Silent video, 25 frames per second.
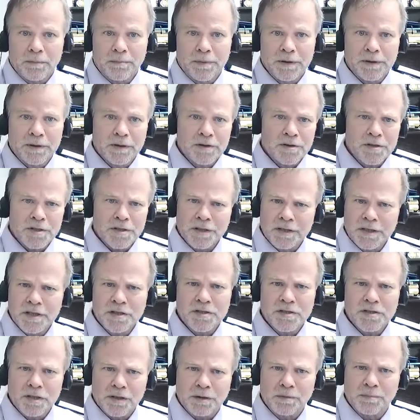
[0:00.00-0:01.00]
but they're
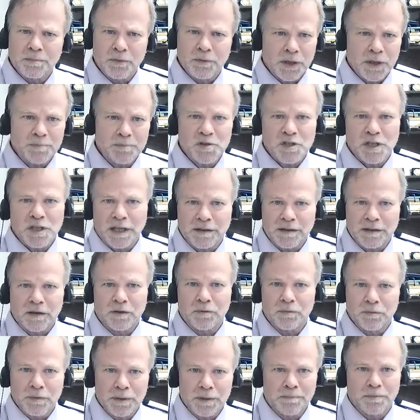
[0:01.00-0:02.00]
statistical blips that
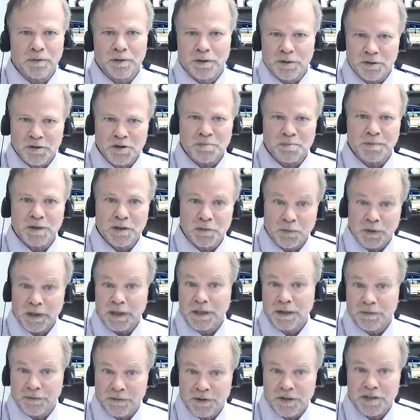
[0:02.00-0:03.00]
don't reproduce
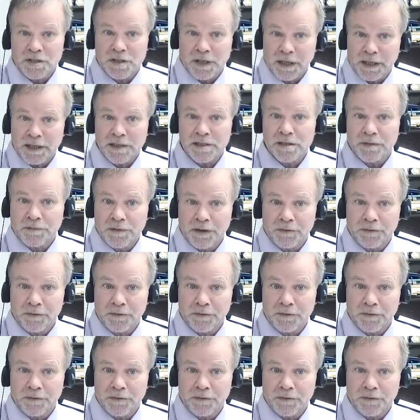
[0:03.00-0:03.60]
between different studies of